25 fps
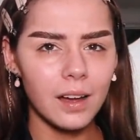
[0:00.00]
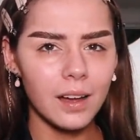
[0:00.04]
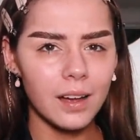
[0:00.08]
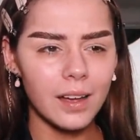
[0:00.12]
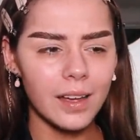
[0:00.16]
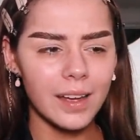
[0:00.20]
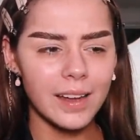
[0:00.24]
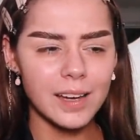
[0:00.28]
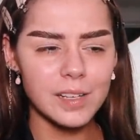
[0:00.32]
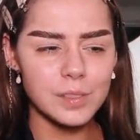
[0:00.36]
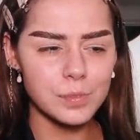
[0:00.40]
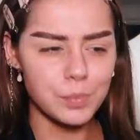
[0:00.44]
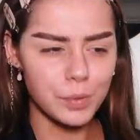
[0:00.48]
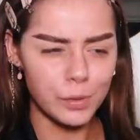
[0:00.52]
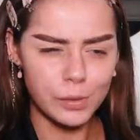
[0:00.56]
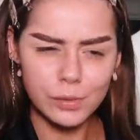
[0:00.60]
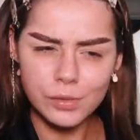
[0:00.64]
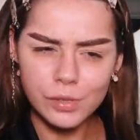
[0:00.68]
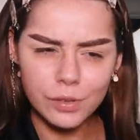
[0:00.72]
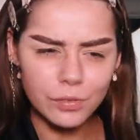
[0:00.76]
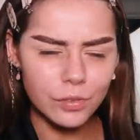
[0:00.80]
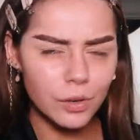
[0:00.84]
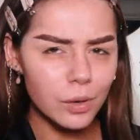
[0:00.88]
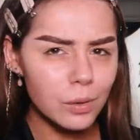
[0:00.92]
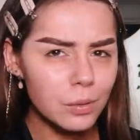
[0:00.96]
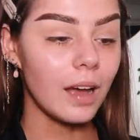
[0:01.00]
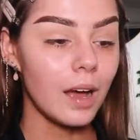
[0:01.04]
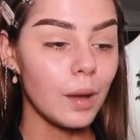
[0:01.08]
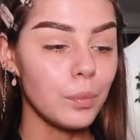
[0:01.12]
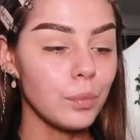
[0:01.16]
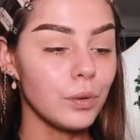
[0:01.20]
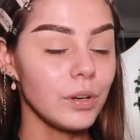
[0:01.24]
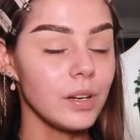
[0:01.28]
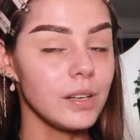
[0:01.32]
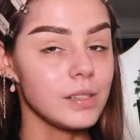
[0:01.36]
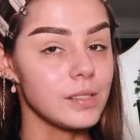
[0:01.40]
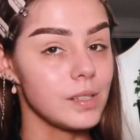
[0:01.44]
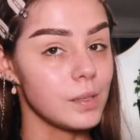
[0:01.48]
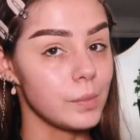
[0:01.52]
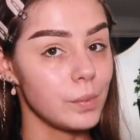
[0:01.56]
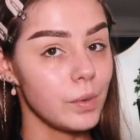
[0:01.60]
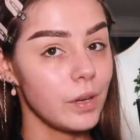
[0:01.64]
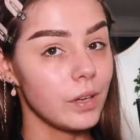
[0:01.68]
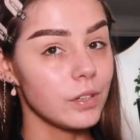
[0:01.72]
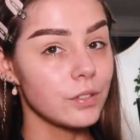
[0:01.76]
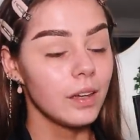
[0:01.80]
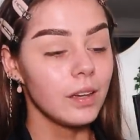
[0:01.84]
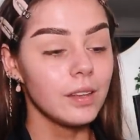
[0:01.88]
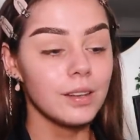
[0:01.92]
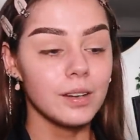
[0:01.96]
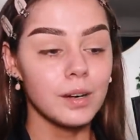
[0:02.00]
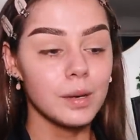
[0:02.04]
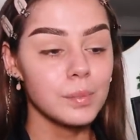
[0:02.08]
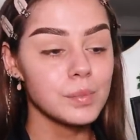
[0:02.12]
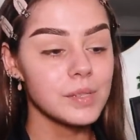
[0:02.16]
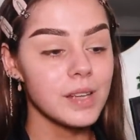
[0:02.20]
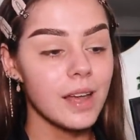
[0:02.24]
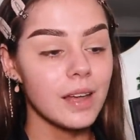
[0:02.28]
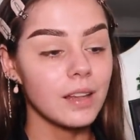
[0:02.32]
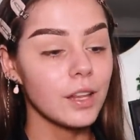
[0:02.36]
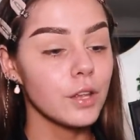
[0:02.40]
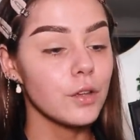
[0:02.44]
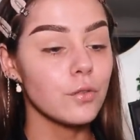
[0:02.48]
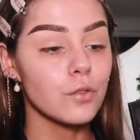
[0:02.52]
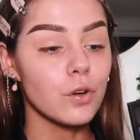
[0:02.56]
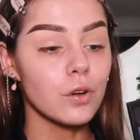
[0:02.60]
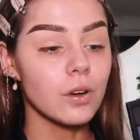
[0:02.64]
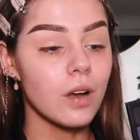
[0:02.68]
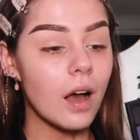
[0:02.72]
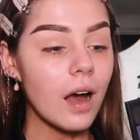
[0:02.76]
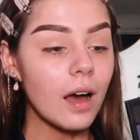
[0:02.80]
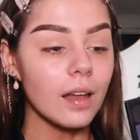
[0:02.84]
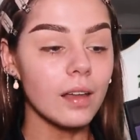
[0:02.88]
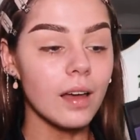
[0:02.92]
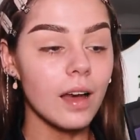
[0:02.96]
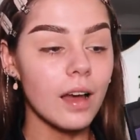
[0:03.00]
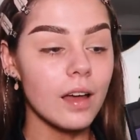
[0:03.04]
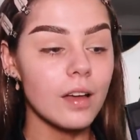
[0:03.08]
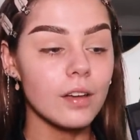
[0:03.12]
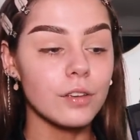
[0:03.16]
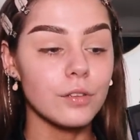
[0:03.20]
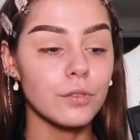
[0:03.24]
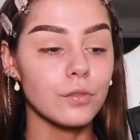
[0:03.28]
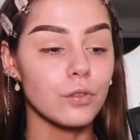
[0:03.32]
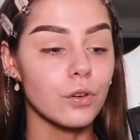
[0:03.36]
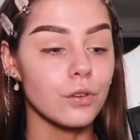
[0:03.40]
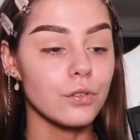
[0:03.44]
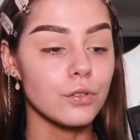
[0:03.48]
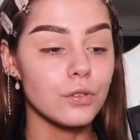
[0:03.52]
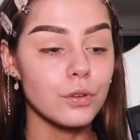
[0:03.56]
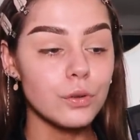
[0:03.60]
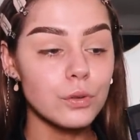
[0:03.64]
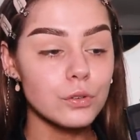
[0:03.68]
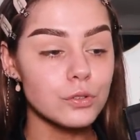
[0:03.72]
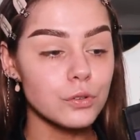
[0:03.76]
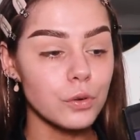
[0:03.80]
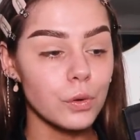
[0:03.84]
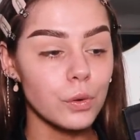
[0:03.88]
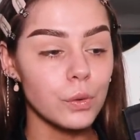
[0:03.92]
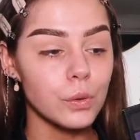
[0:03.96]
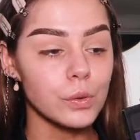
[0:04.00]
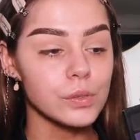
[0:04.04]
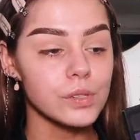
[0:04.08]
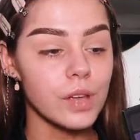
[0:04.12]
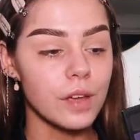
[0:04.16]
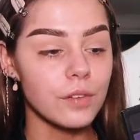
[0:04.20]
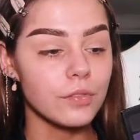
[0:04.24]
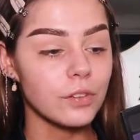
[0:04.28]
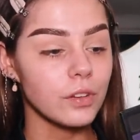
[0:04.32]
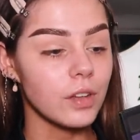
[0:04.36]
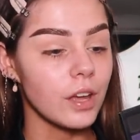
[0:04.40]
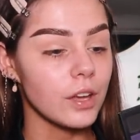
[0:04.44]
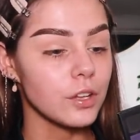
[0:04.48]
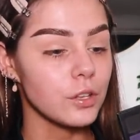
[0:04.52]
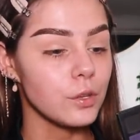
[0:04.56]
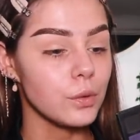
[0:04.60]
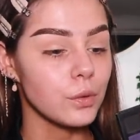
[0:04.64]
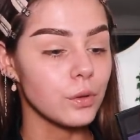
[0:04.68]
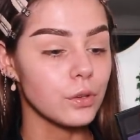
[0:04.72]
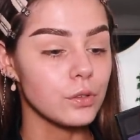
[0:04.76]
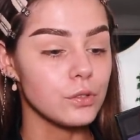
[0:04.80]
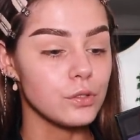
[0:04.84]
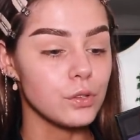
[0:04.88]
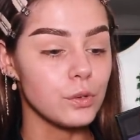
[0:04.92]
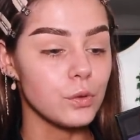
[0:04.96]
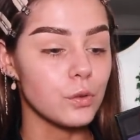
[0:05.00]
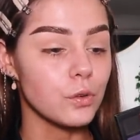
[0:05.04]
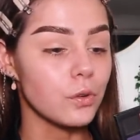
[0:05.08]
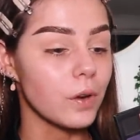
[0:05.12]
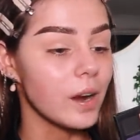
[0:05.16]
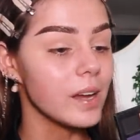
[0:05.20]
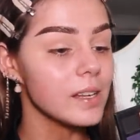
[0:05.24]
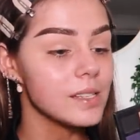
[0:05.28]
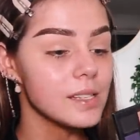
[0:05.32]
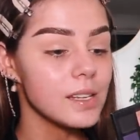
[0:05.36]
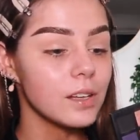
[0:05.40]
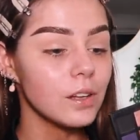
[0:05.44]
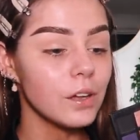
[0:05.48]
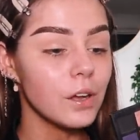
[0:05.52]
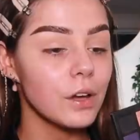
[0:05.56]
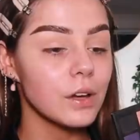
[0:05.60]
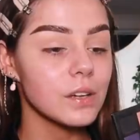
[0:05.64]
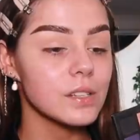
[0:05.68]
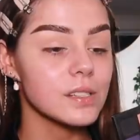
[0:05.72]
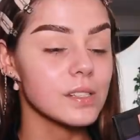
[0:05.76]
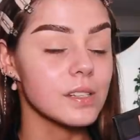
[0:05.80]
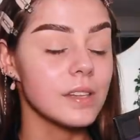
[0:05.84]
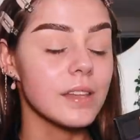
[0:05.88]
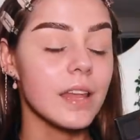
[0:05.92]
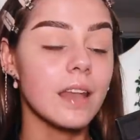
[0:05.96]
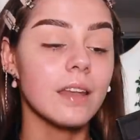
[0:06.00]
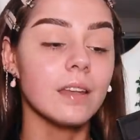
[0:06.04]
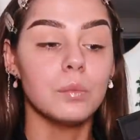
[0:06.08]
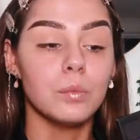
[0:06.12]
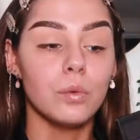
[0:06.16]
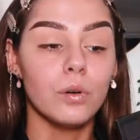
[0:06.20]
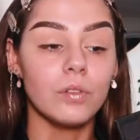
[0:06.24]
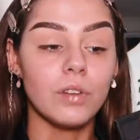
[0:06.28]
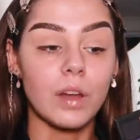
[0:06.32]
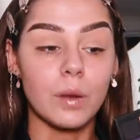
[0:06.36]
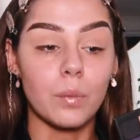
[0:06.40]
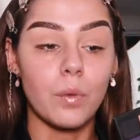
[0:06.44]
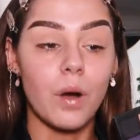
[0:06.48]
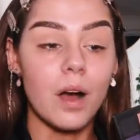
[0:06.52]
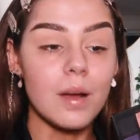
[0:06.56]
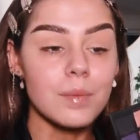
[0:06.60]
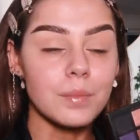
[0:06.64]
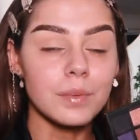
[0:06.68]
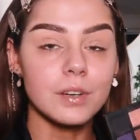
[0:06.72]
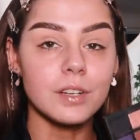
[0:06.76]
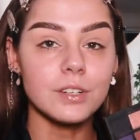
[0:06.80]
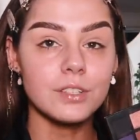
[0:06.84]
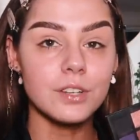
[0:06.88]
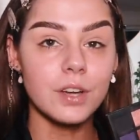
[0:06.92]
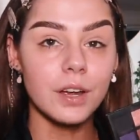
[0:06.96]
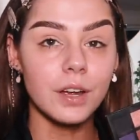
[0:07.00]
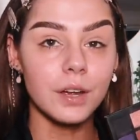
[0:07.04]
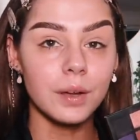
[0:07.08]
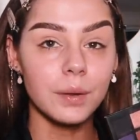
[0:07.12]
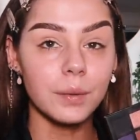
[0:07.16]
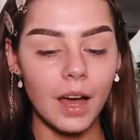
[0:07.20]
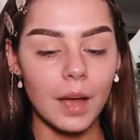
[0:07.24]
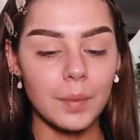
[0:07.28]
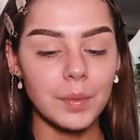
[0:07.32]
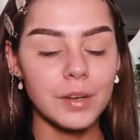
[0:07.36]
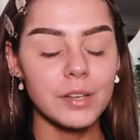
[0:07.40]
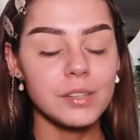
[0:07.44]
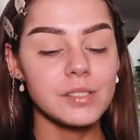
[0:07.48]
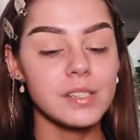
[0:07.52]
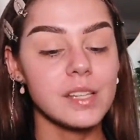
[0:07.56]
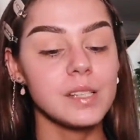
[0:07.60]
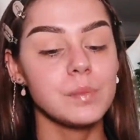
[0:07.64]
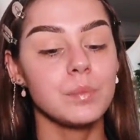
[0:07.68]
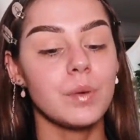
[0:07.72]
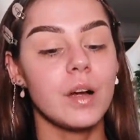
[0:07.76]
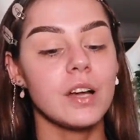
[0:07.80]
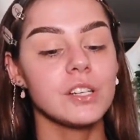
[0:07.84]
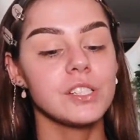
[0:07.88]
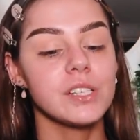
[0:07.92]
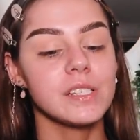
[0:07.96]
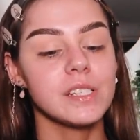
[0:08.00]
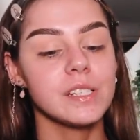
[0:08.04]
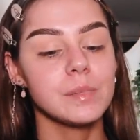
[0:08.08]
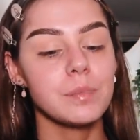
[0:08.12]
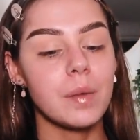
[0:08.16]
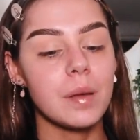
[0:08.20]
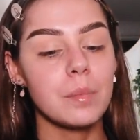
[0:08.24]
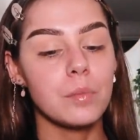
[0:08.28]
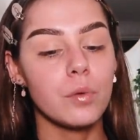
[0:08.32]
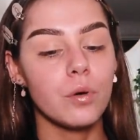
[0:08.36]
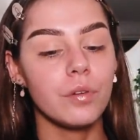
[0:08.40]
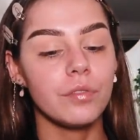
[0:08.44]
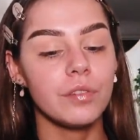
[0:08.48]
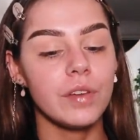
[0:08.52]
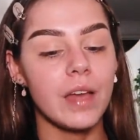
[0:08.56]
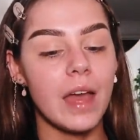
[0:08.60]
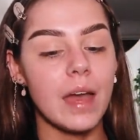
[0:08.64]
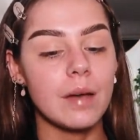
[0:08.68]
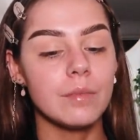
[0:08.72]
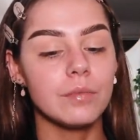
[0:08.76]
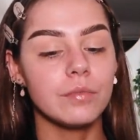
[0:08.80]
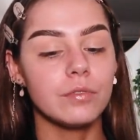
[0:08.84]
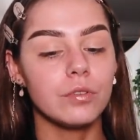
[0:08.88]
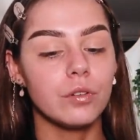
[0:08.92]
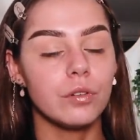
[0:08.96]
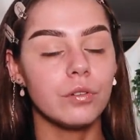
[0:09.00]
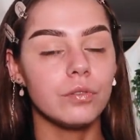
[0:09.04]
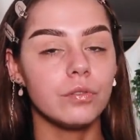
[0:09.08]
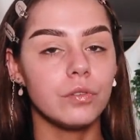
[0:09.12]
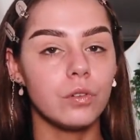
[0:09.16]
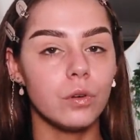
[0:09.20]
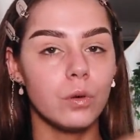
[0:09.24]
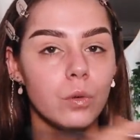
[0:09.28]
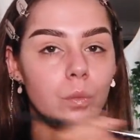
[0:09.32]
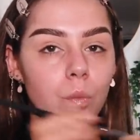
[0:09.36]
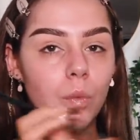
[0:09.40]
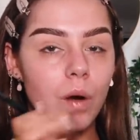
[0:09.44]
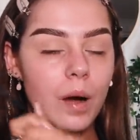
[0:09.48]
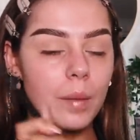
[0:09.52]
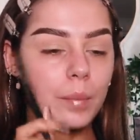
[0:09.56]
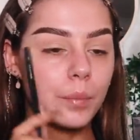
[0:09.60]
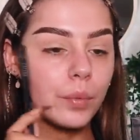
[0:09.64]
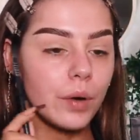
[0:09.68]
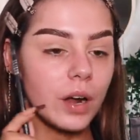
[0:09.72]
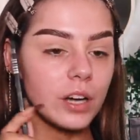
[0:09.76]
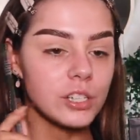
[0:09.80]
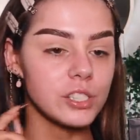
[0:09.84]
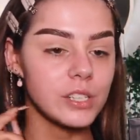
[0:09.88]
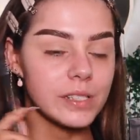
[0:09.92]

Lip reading: It is beautiful. How pretty is this bitch? You know what I'm saying? Like, you've got color, you've got neutrals. I feel like you can do crazy looks and then more of like what I'm gonna do. I'm gonna use this brush. This is my Morphe M441 brush.